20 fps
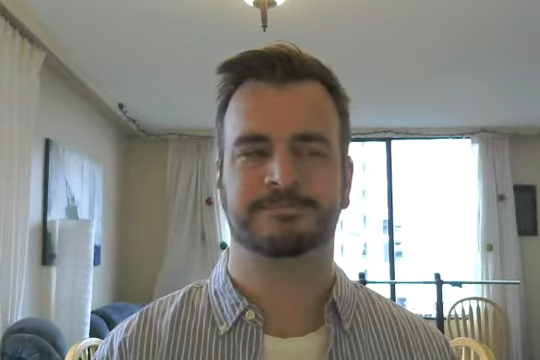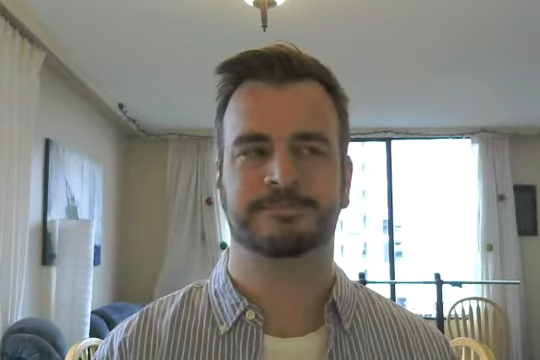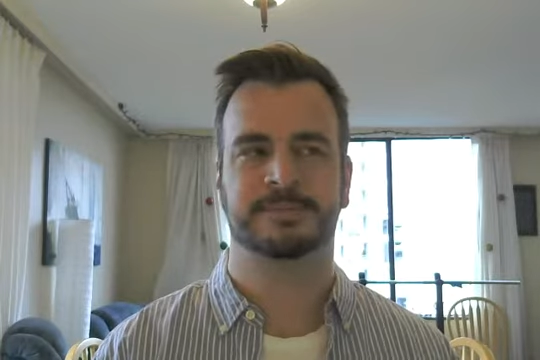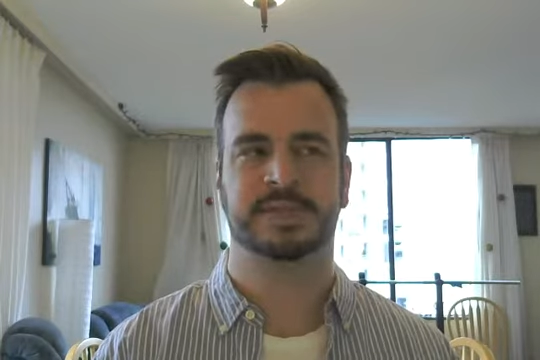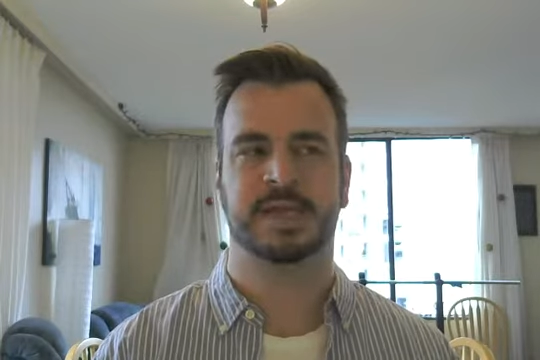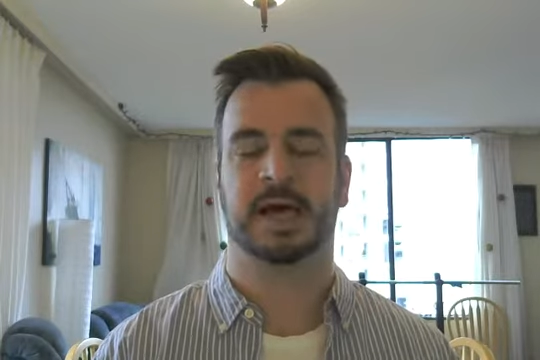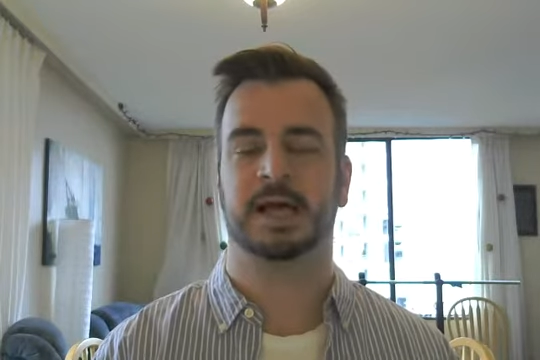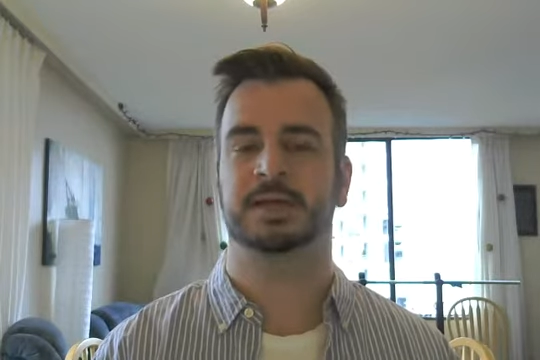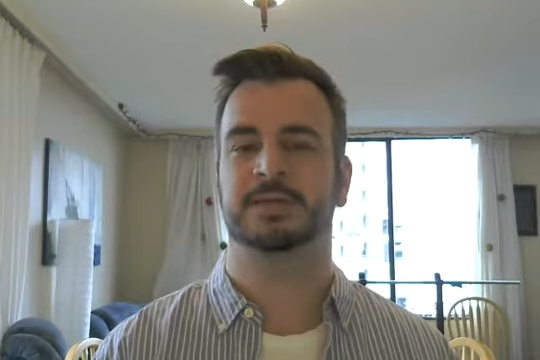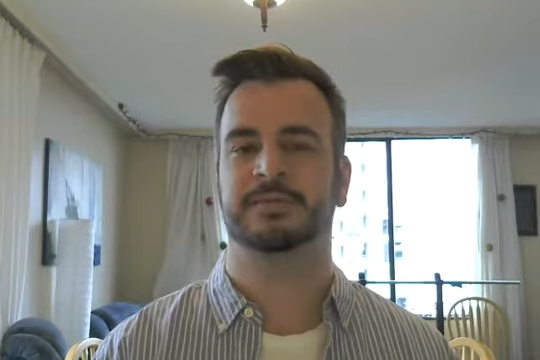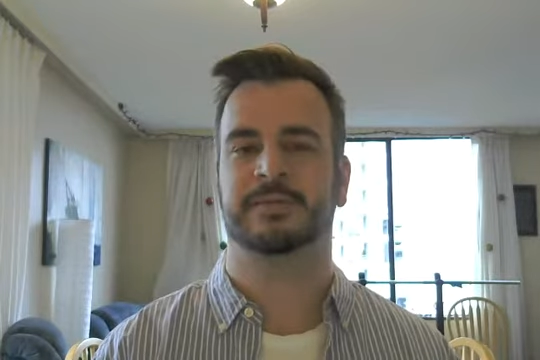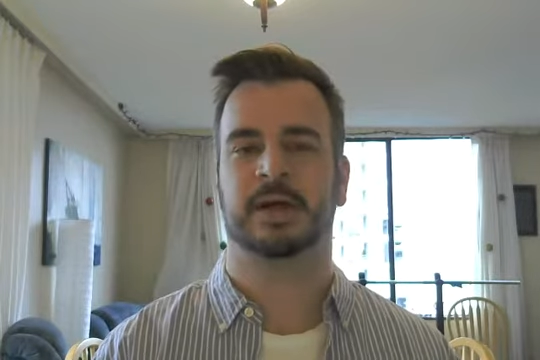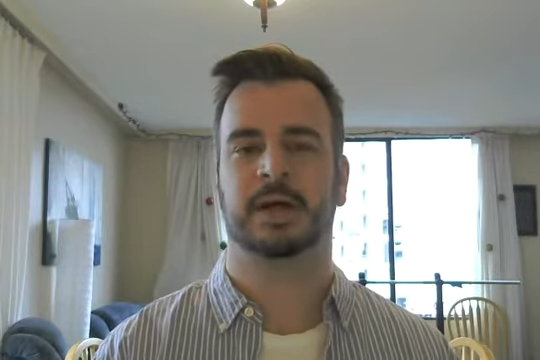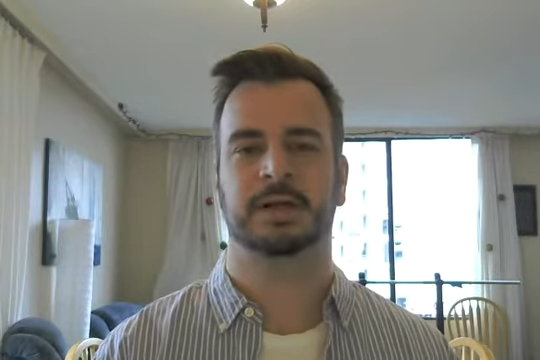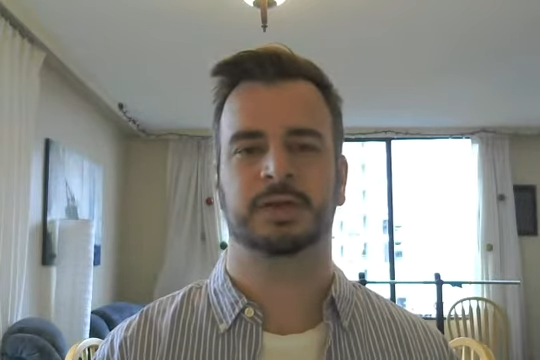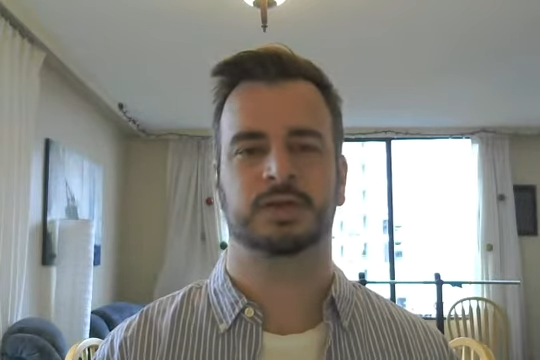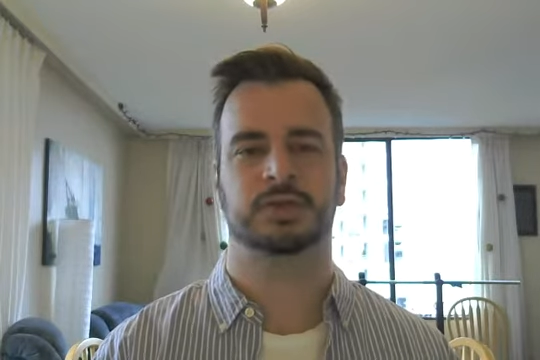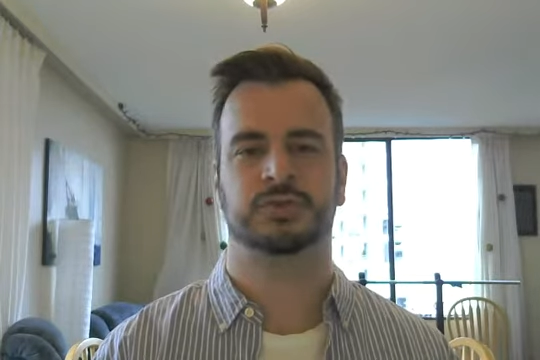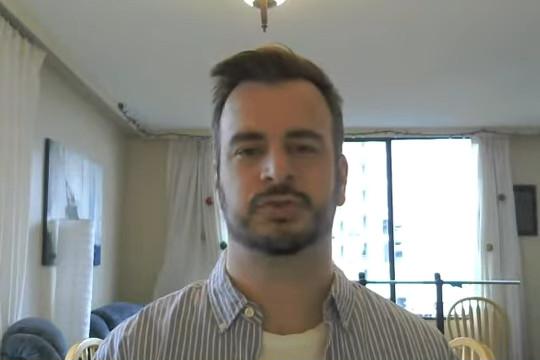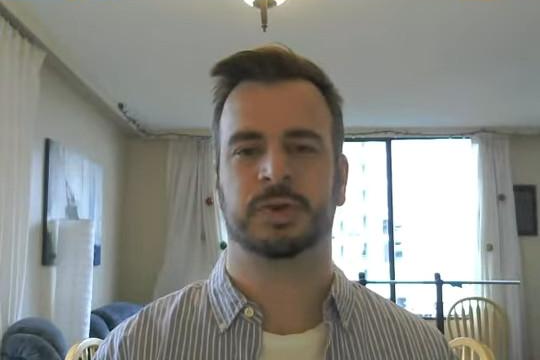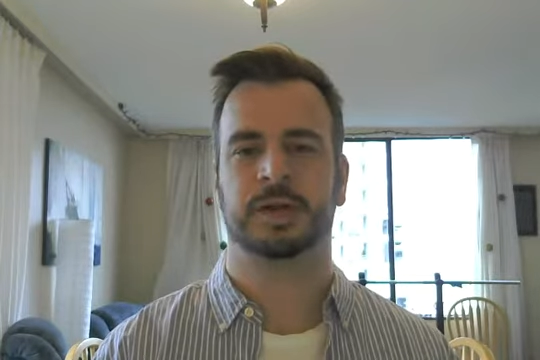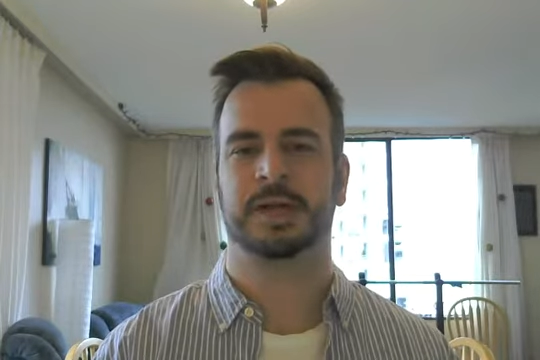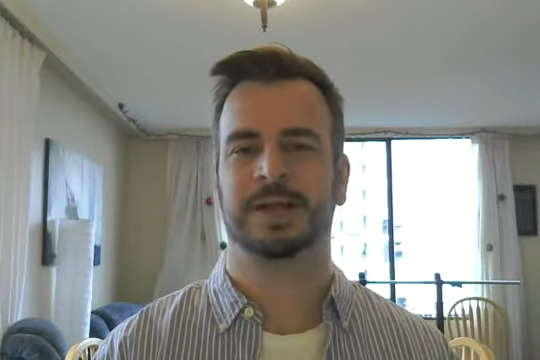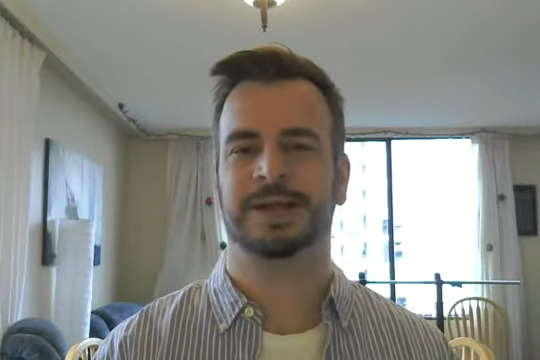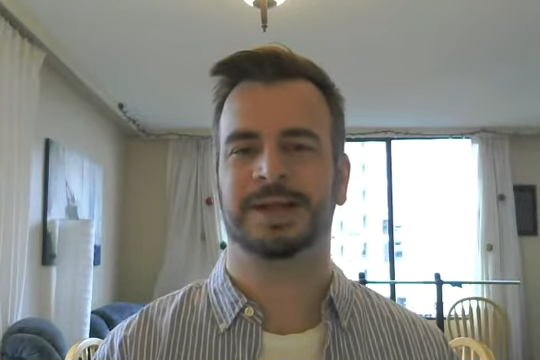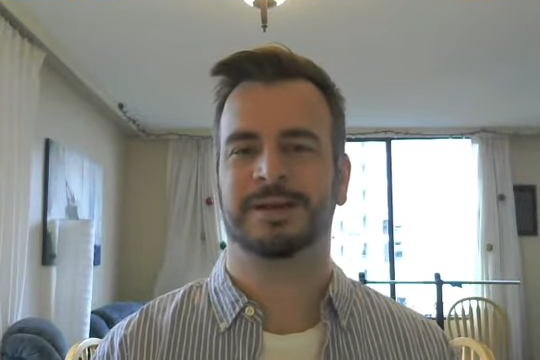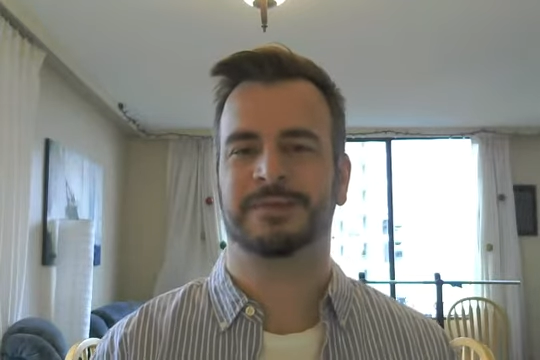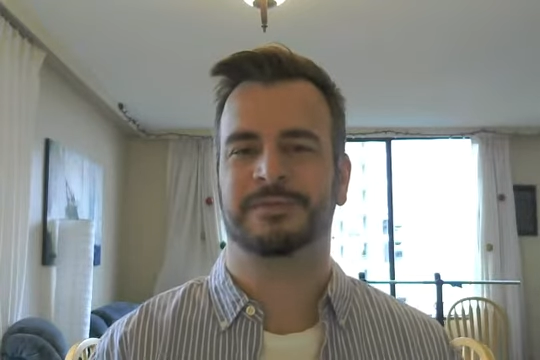satisfying to drink.